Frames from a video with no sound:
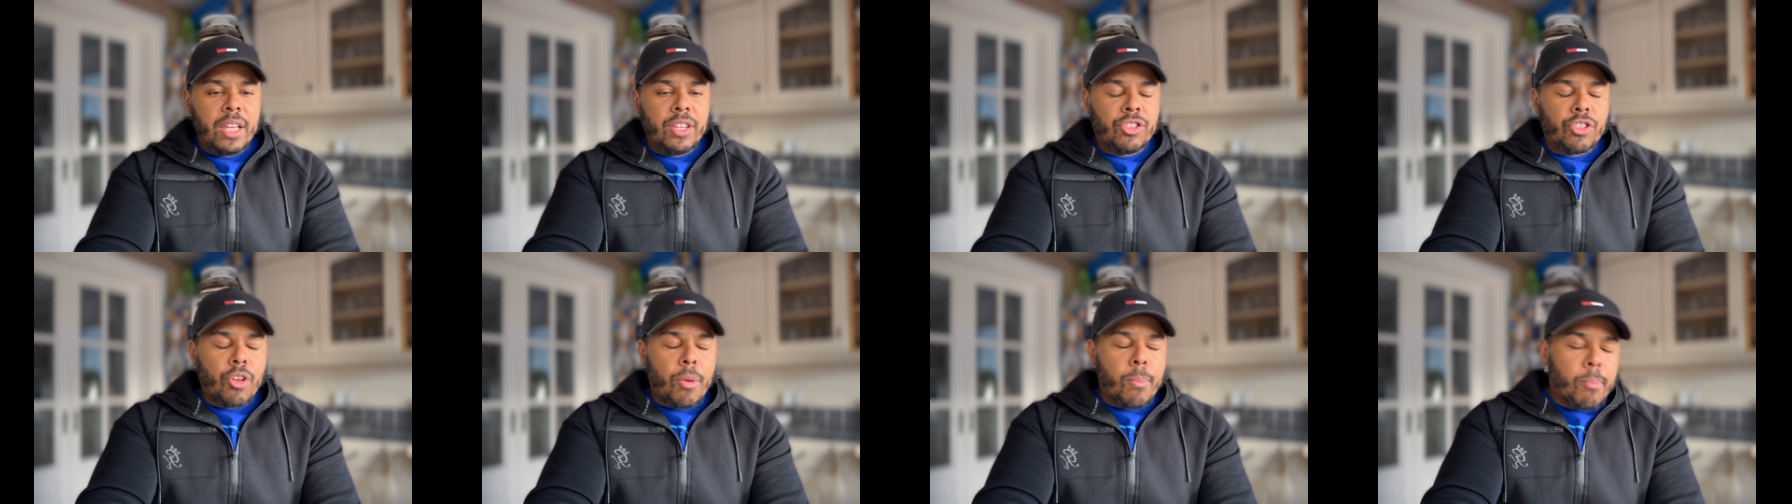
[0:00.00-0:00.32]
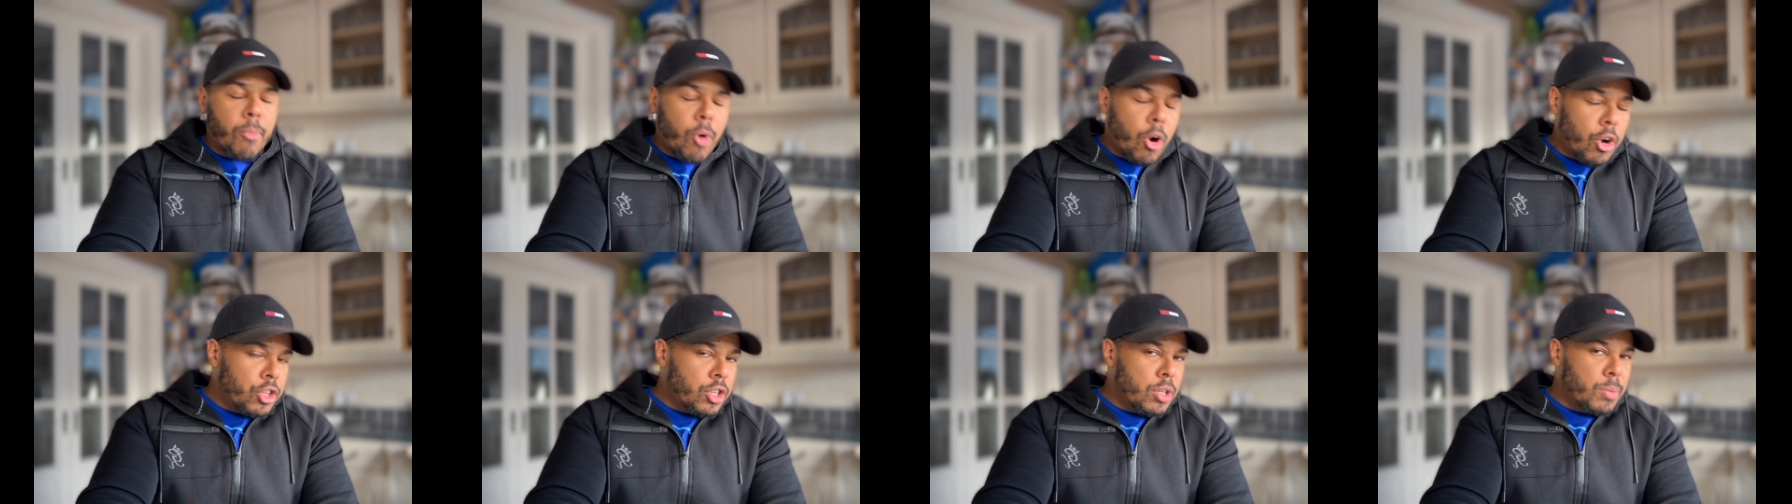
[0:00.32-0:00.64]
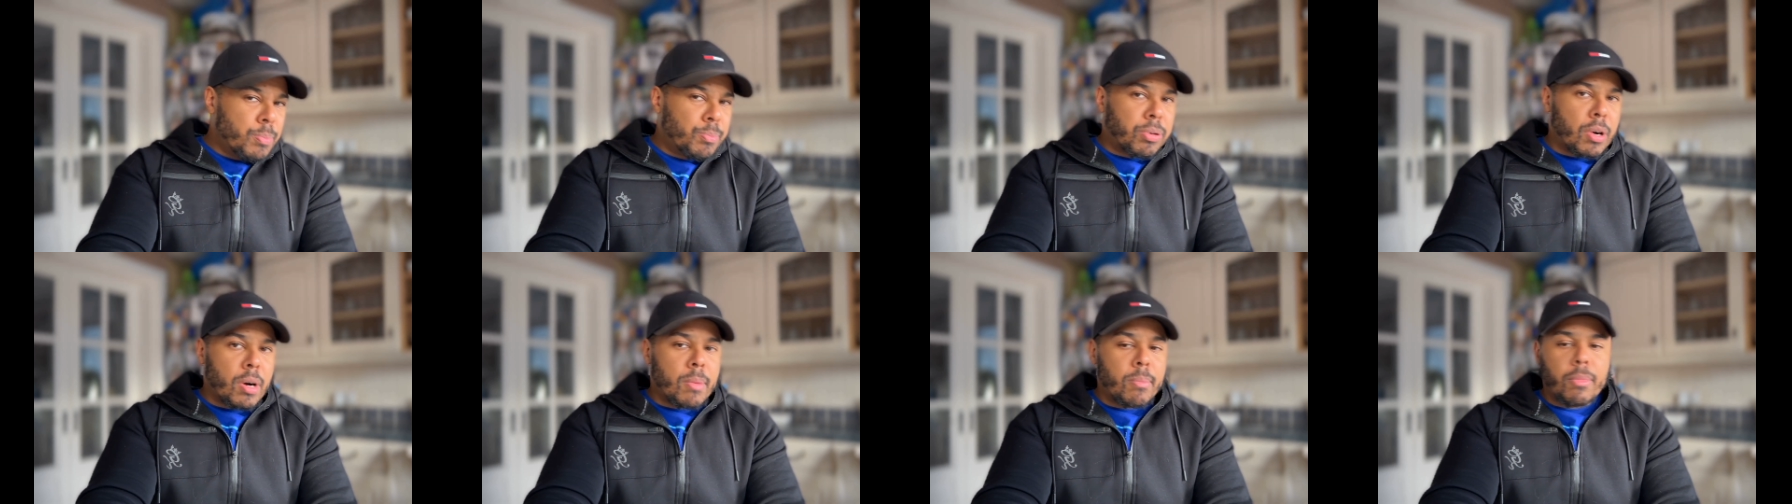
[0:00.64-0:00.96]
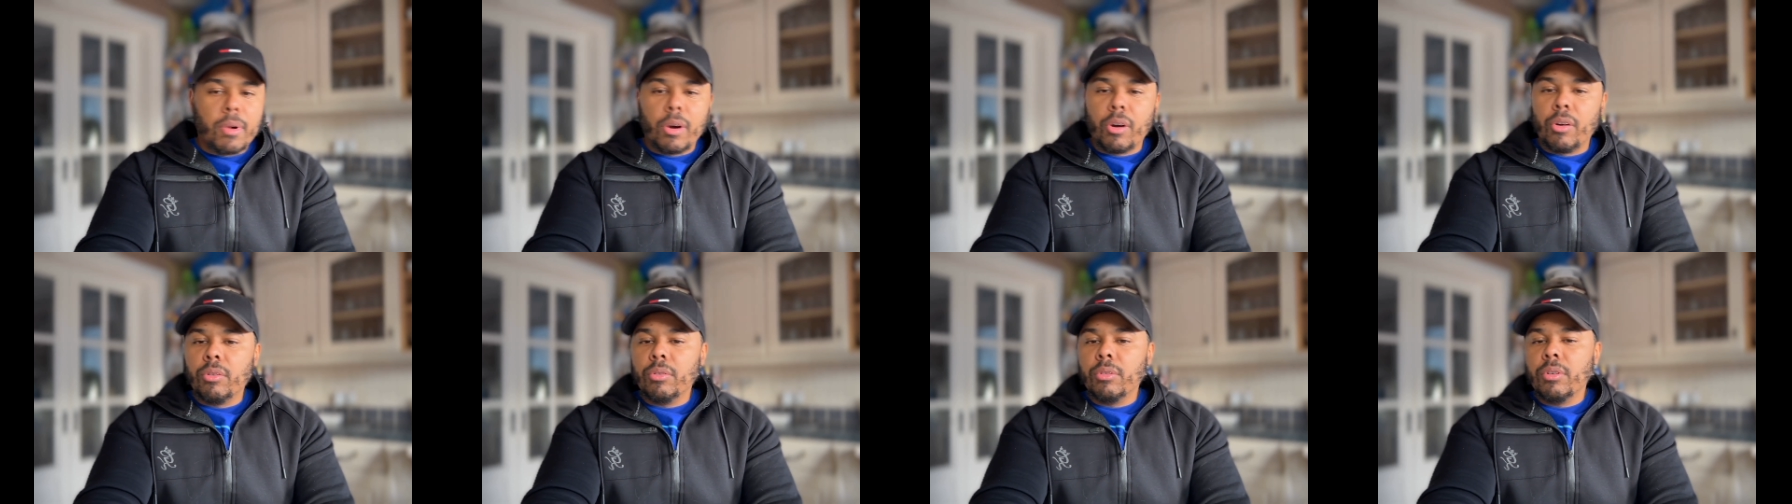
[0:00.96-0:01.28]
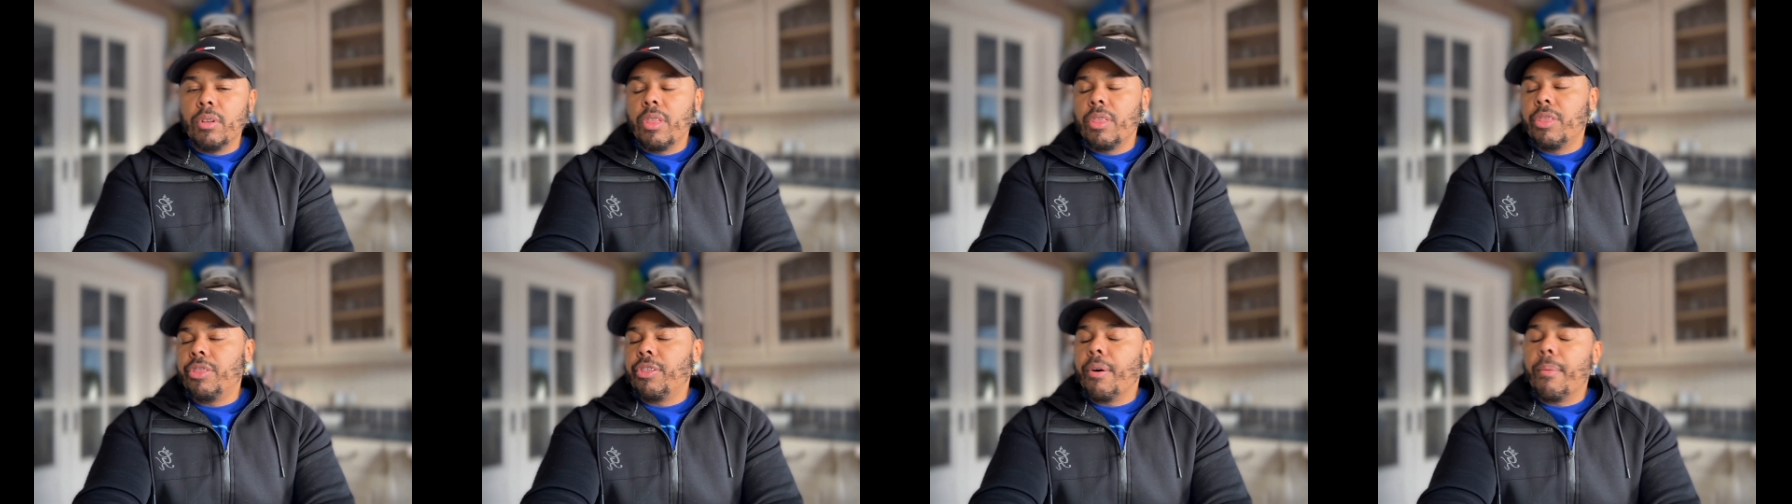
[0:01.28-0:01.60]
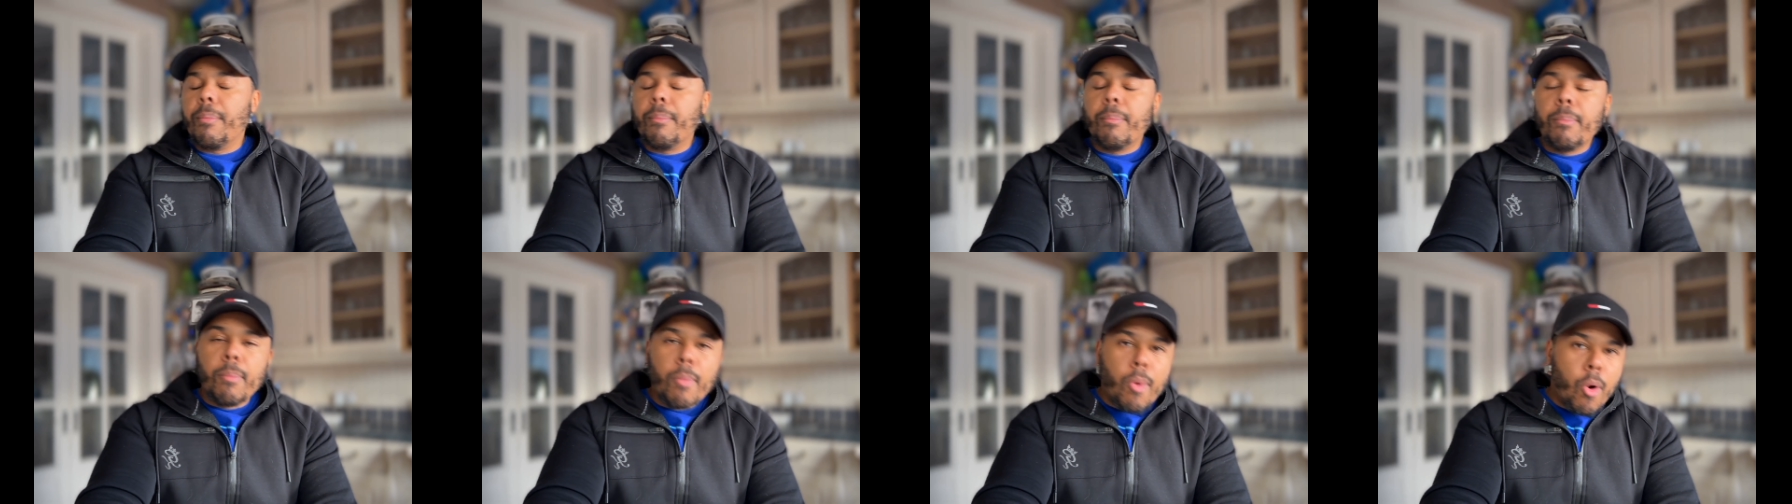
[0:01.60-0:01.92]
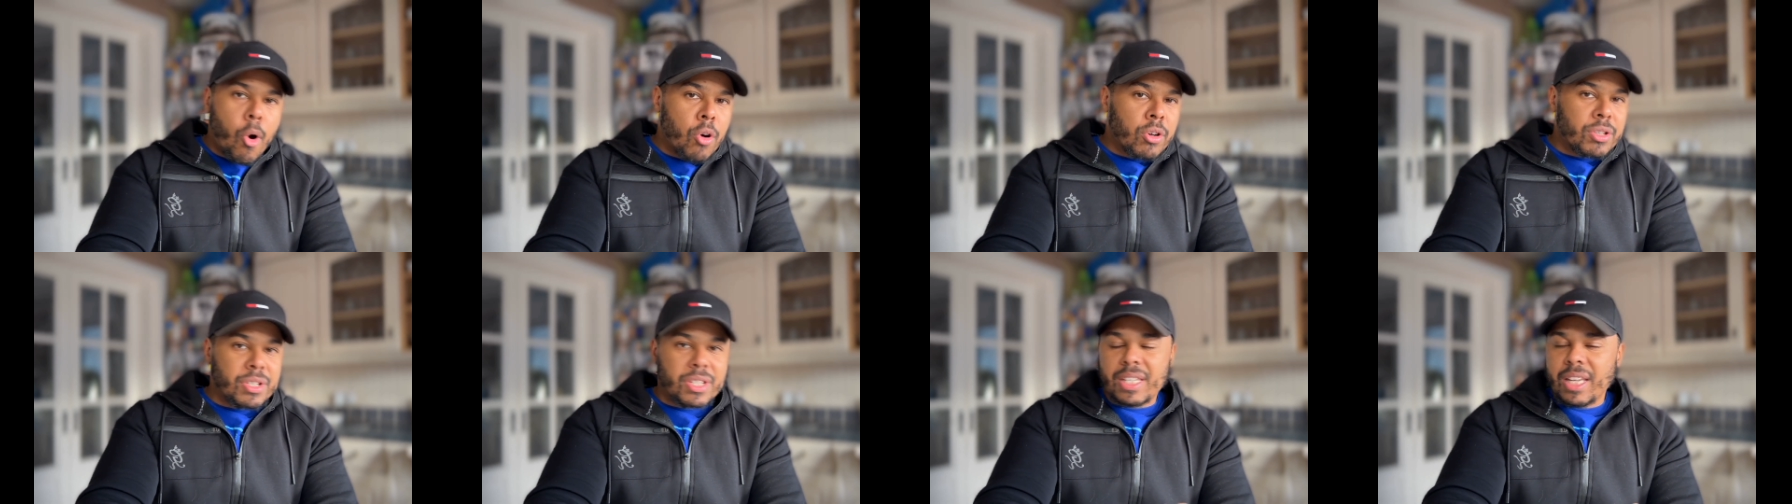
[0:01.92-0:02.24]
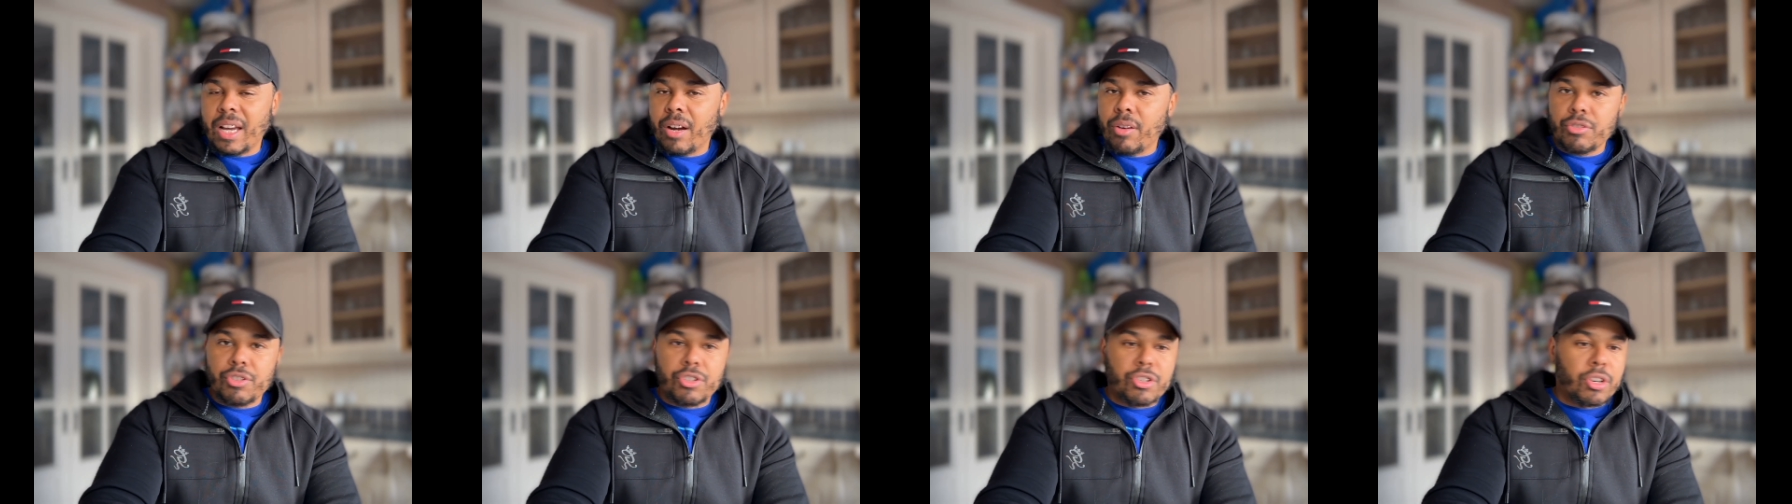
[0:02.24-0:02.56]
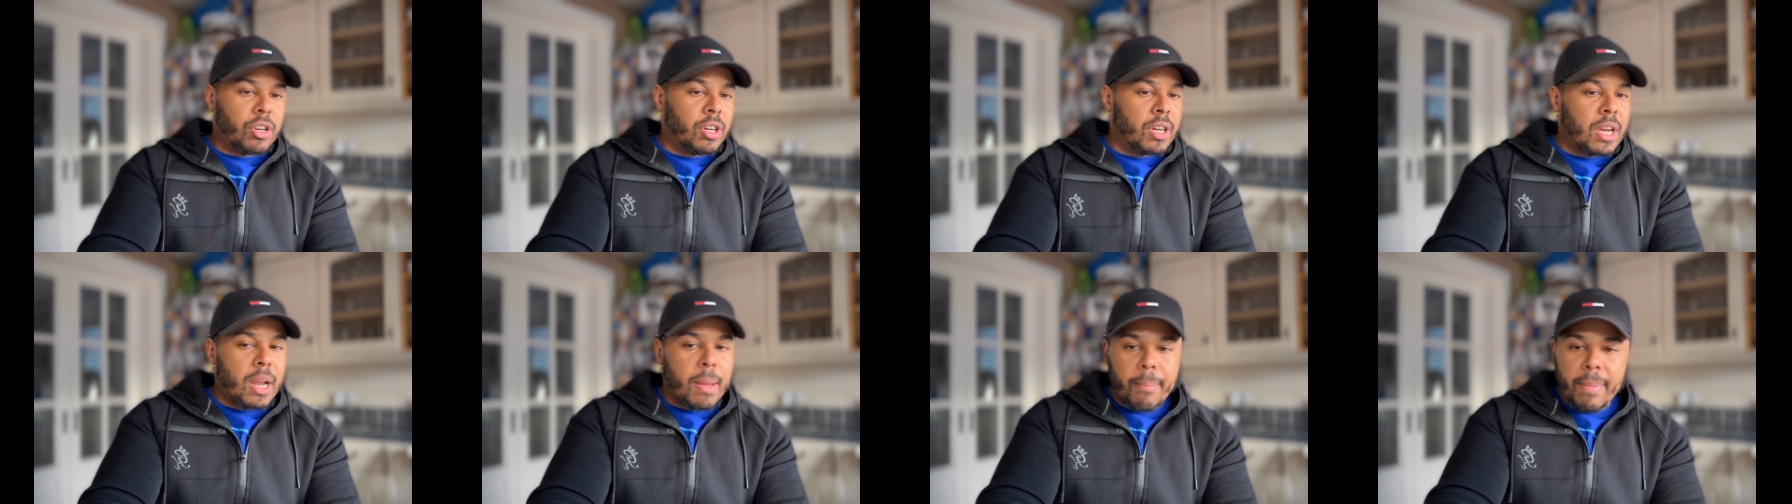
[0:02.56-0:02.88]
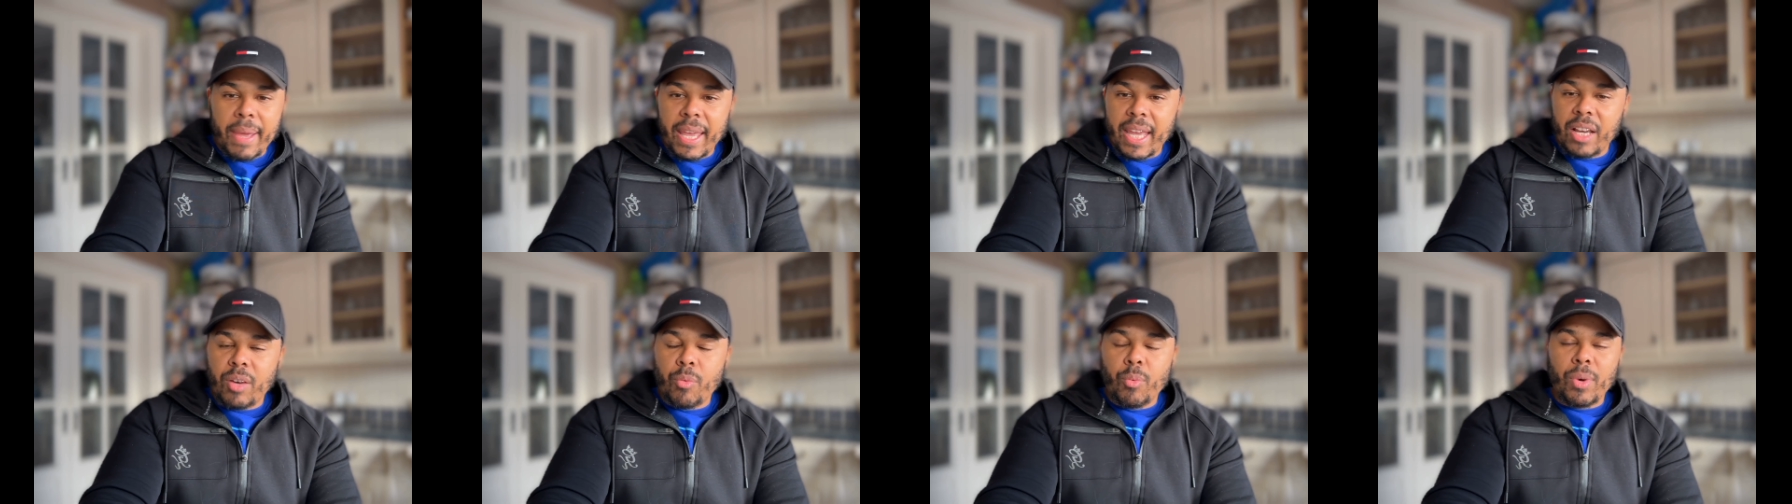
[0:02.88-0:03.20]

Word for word: the more you promote, the more sales you're gonna make